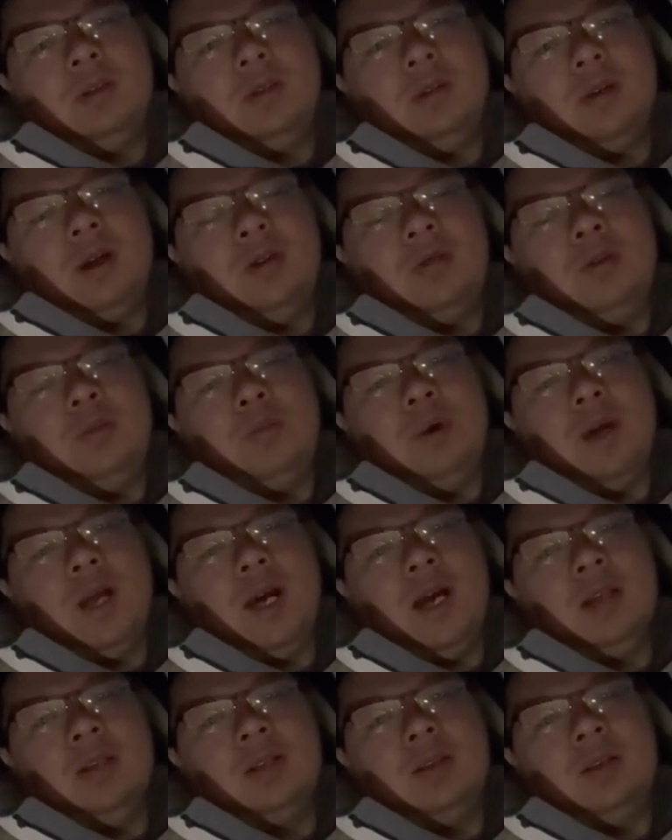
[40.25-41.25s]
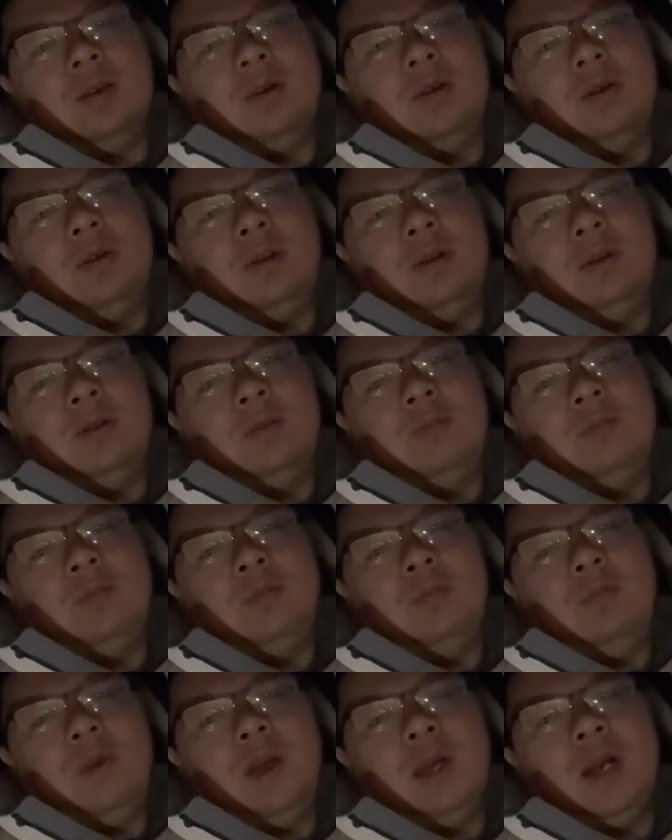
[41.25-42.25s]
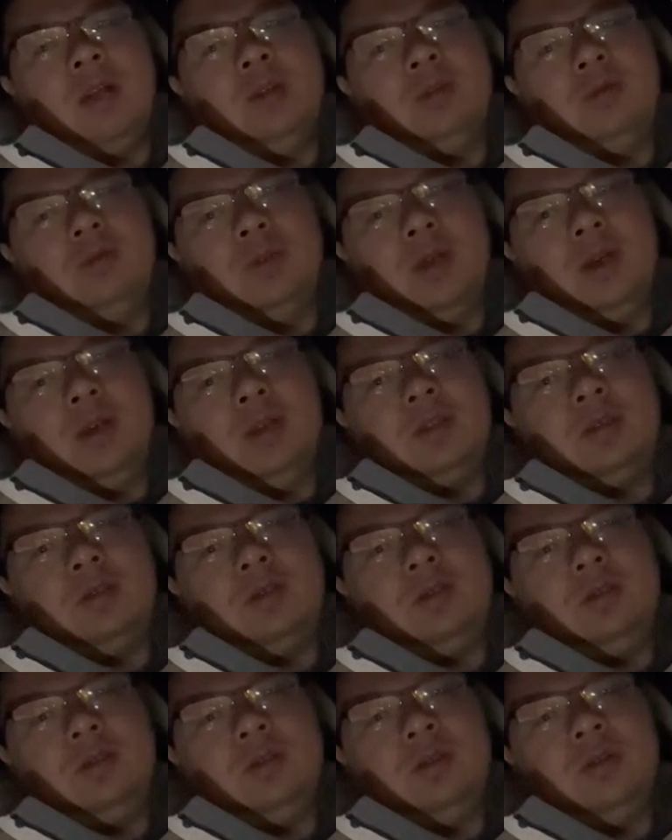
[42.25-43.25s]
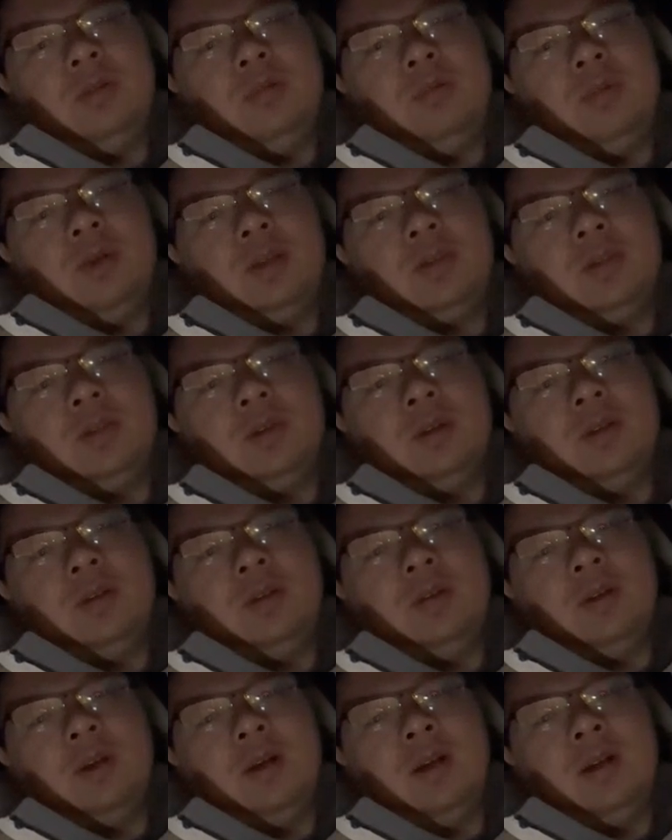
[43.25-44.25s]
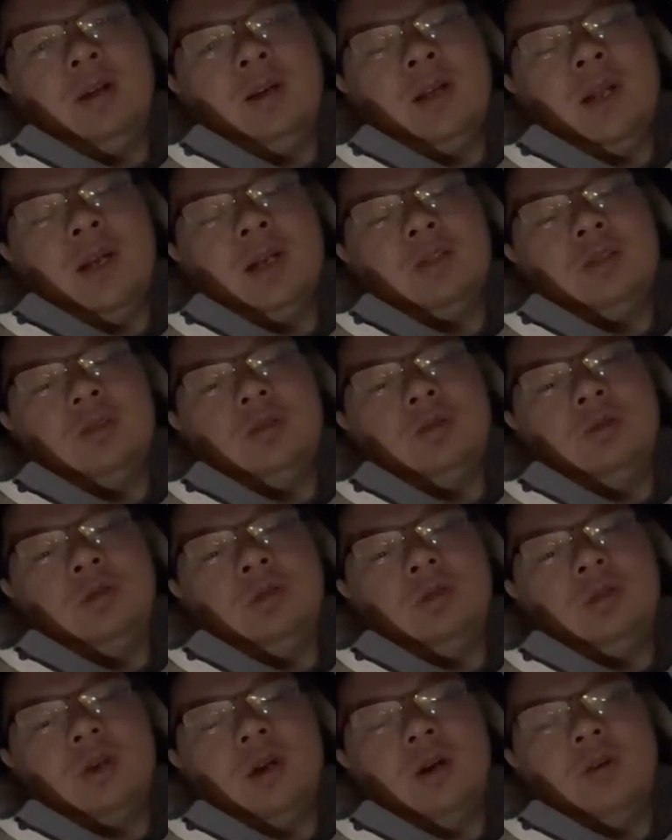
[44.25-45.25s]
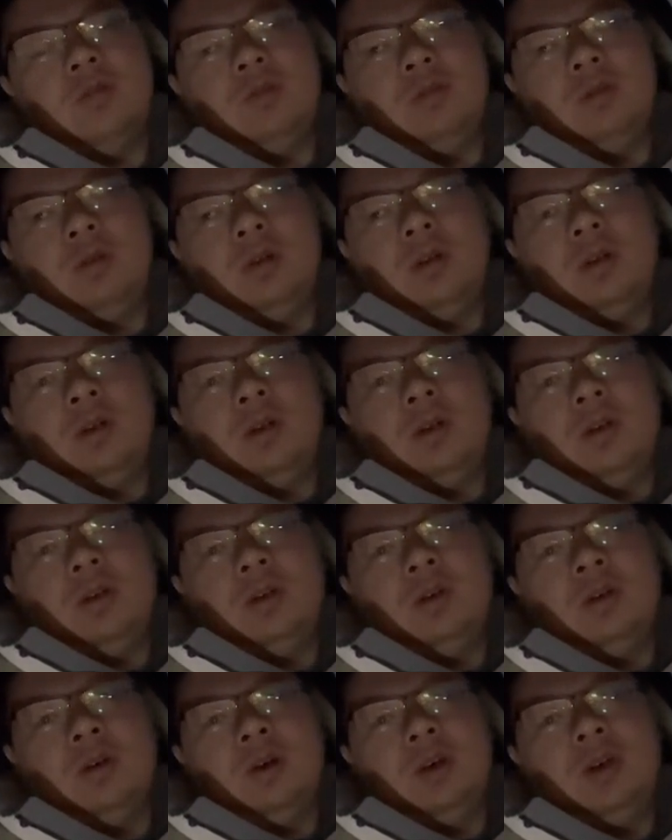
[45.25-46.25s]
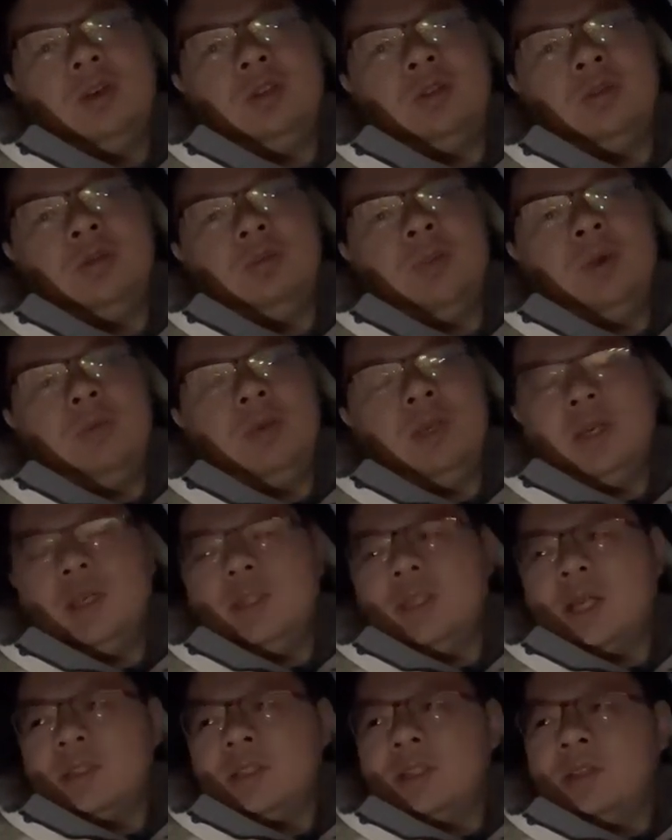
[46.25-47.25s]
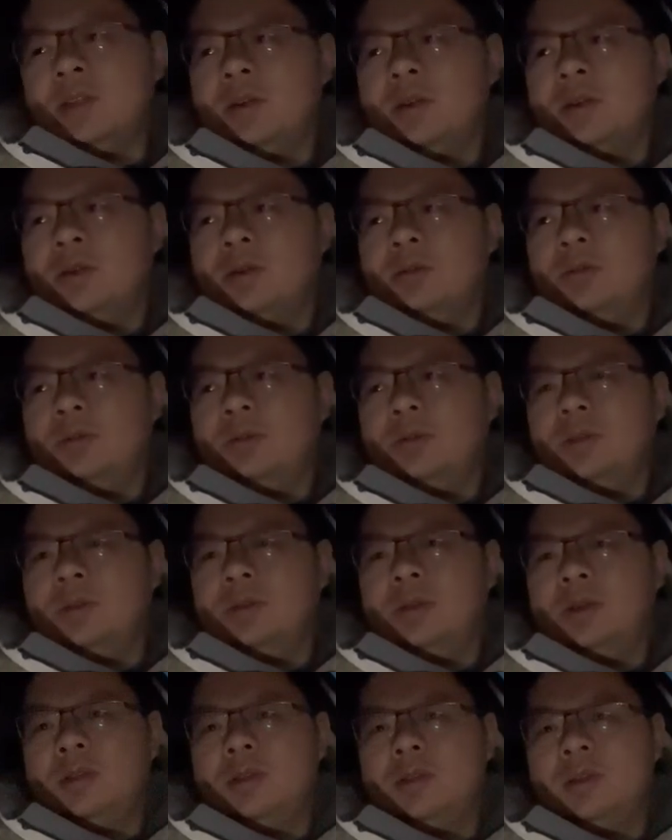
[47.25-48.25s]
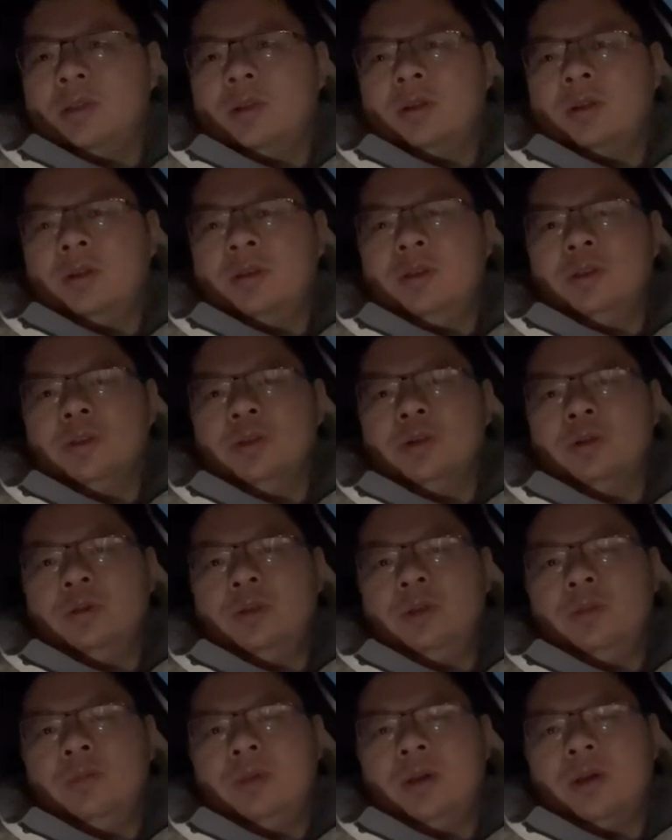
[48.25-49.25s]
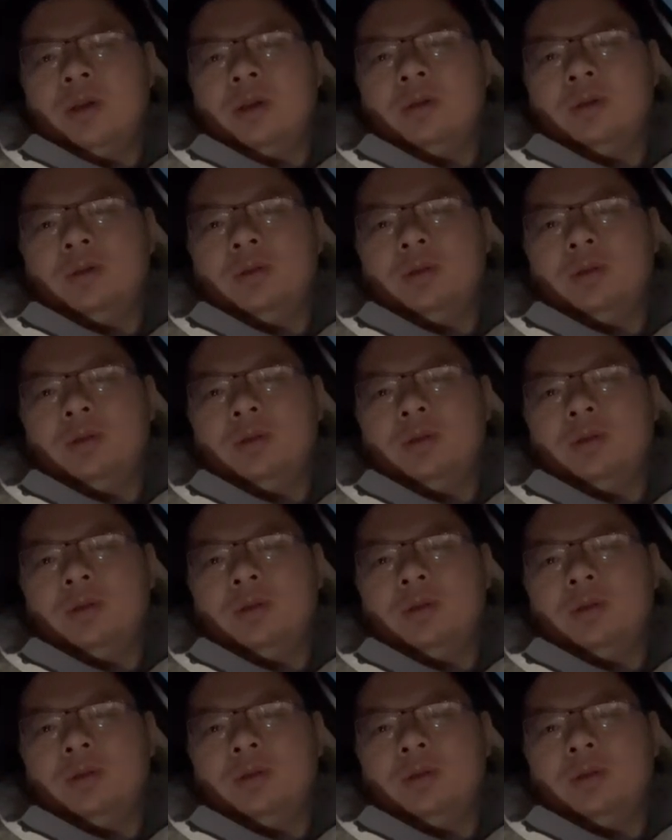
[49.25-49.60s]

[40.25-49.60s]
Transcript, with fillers: I replied, we can do it, you know, but uh, unless you resolve your issue, maybe he doesn't know, you know, he's a new email.